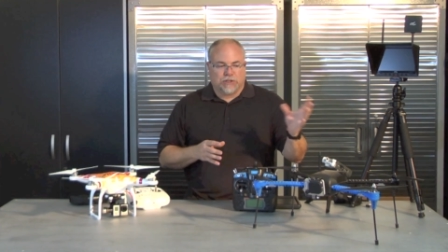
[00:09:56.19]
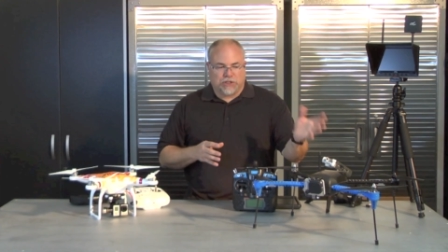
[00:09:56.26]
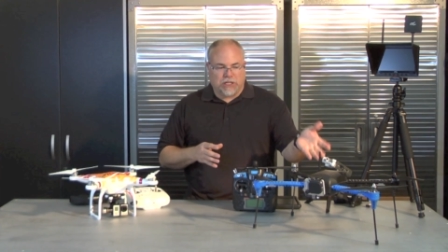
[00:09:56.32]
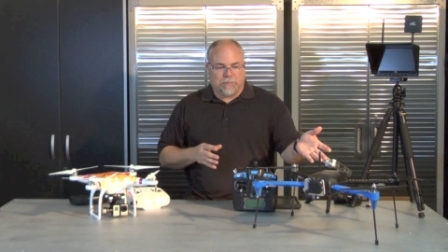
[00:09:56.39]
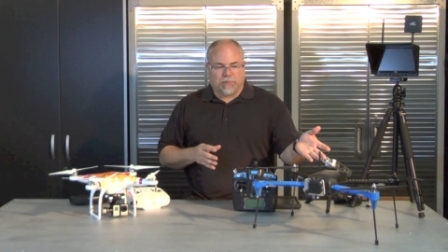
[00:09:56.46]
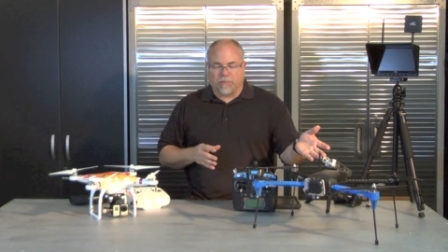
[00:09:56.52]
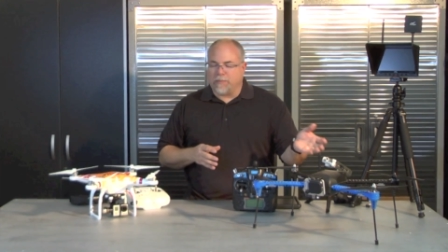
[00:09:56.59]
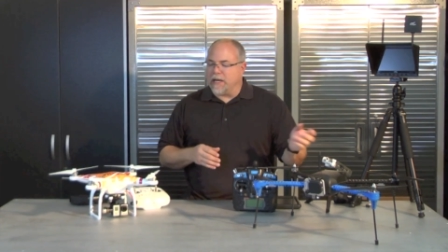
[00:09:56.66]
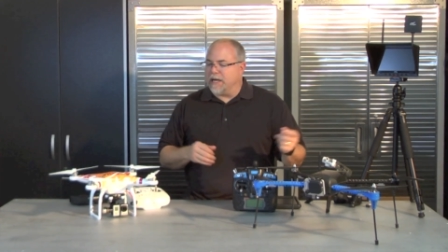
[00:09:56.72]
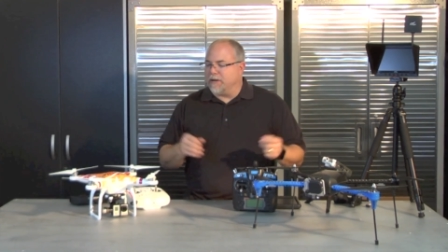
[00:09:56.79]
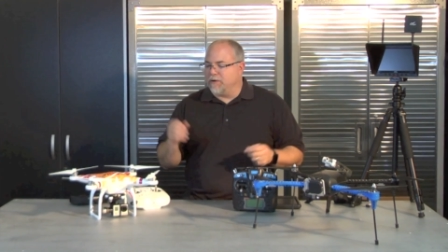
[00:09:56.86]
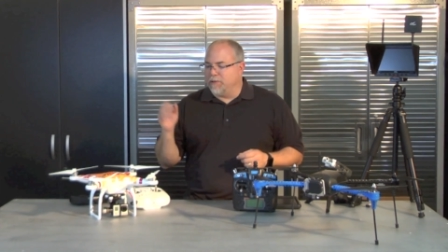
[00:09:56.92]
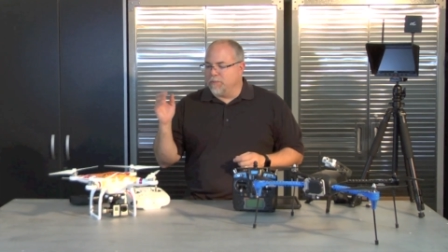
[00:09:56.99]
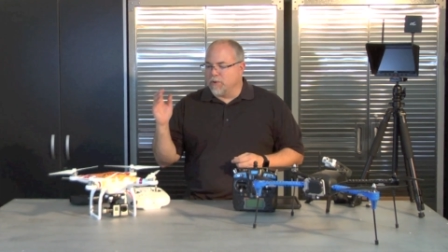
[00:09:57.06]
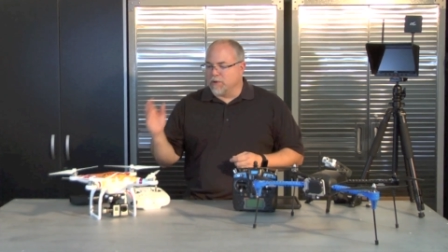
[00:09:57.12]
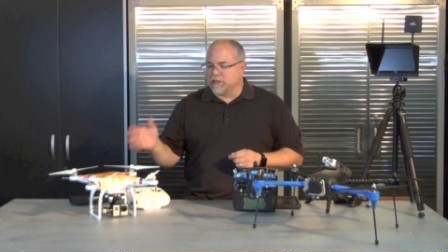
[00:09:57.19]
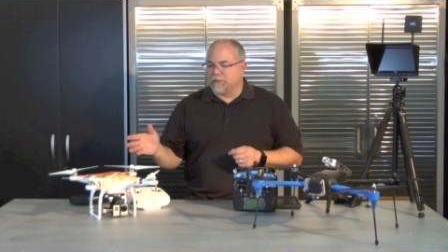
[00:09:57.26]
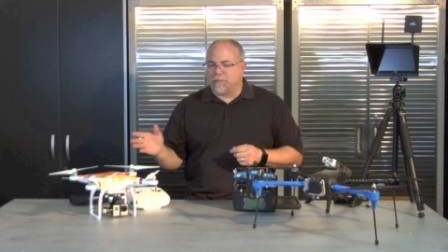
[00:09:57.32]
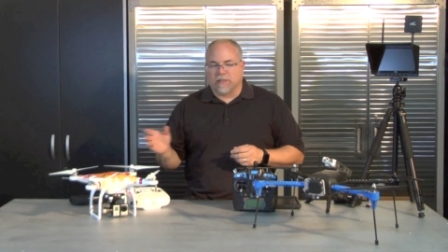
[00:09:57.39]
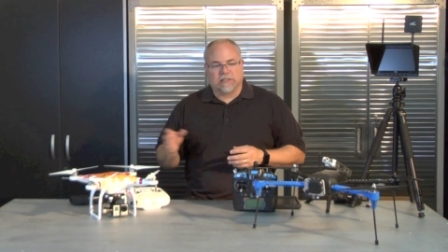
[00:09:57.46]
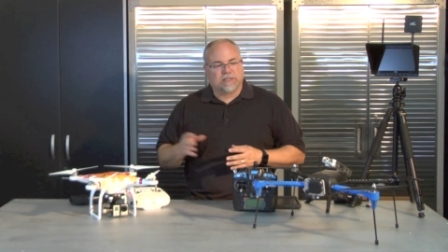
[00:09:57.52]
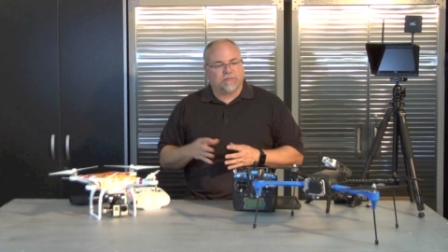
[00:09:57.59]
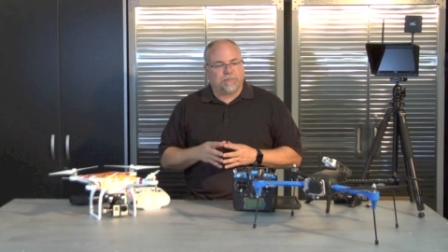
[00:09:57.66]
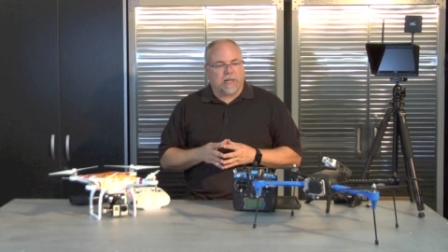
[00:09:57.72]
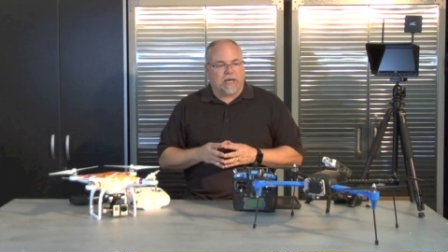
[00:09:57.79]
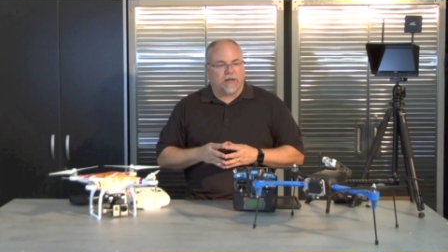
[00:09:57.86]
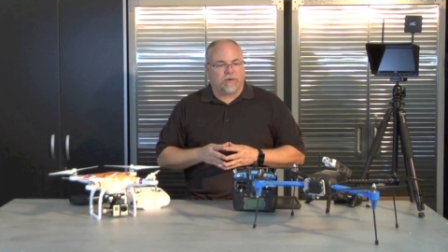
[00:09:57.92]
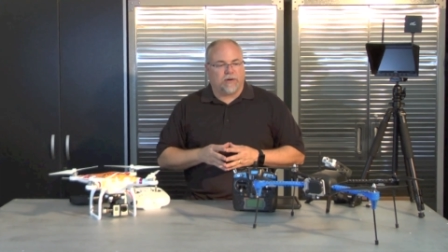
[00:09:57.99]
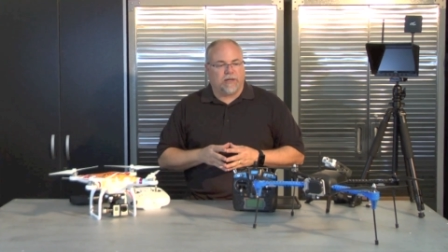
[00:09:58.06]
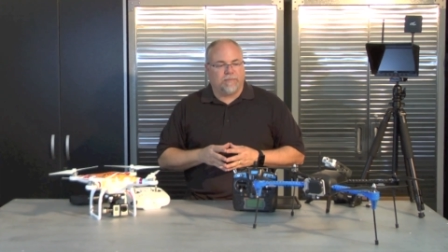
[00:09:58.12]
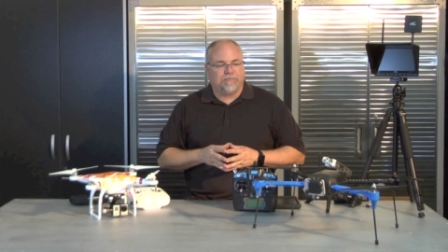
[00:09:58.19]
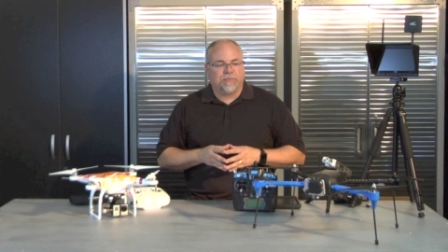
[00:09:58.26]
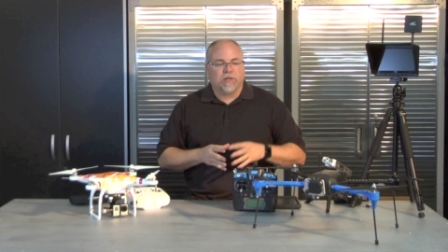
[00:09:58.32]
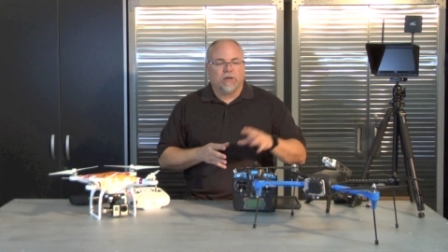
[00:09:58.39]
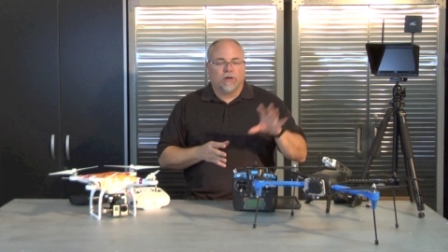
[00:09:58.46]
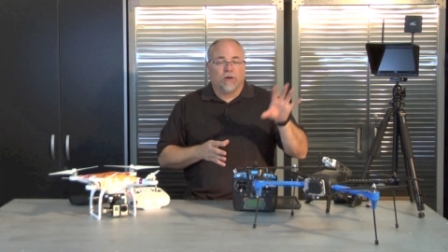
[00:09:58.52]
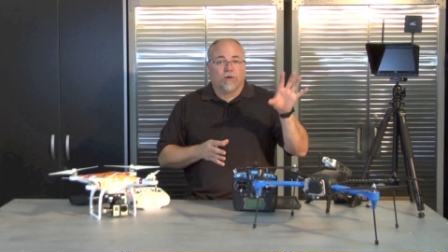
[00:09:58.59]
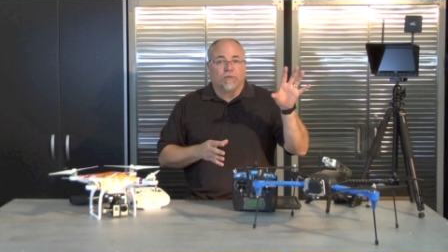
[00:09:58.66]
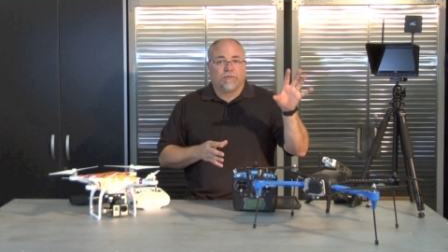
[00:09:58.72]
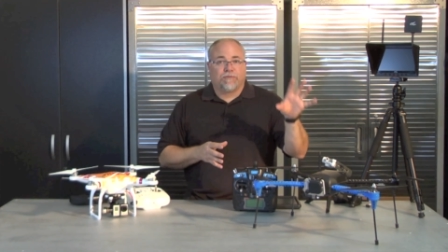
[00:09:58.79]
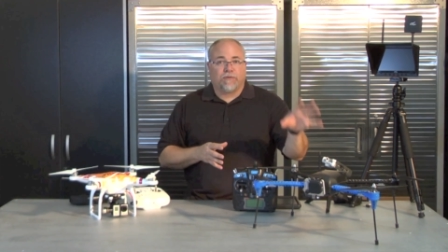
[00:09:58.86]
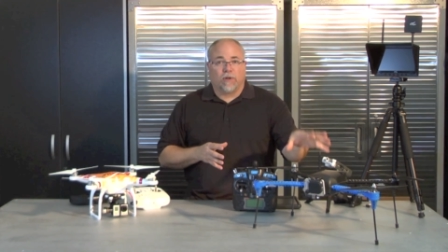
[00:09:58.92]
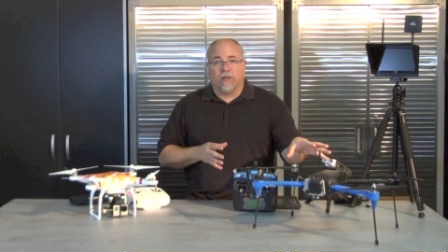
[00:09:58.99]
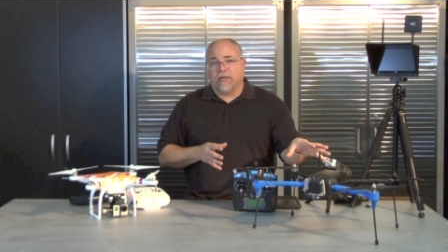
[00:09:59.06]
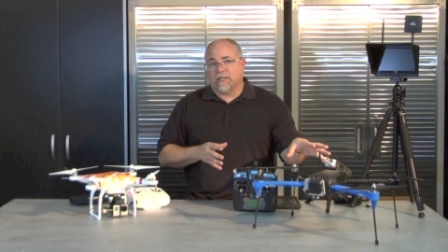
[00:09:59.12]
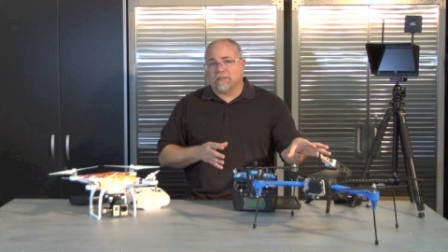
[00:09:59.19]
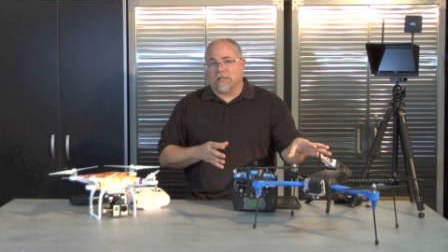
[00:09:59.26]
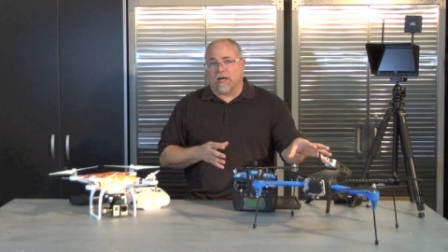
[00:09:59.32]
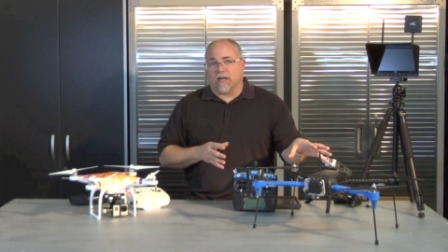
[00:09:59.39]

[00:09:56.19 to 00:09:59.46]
cheaper battery, more expensive battery, fully